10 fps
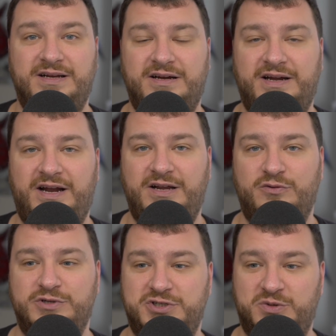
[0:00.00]
cut any
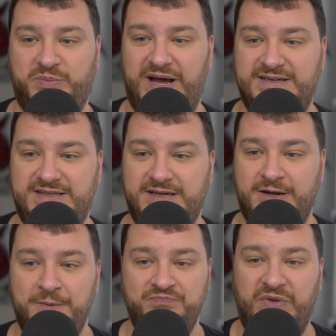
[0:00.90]
original plastic,
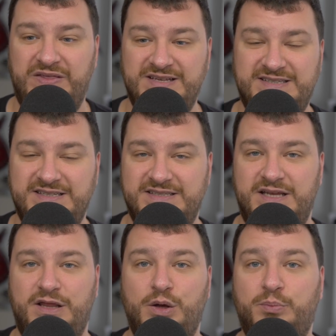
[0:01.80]
and this is
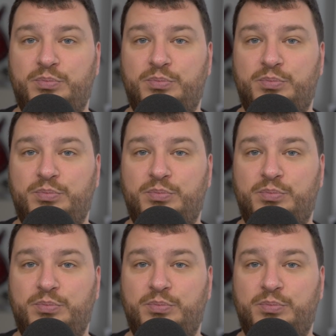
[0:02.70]
the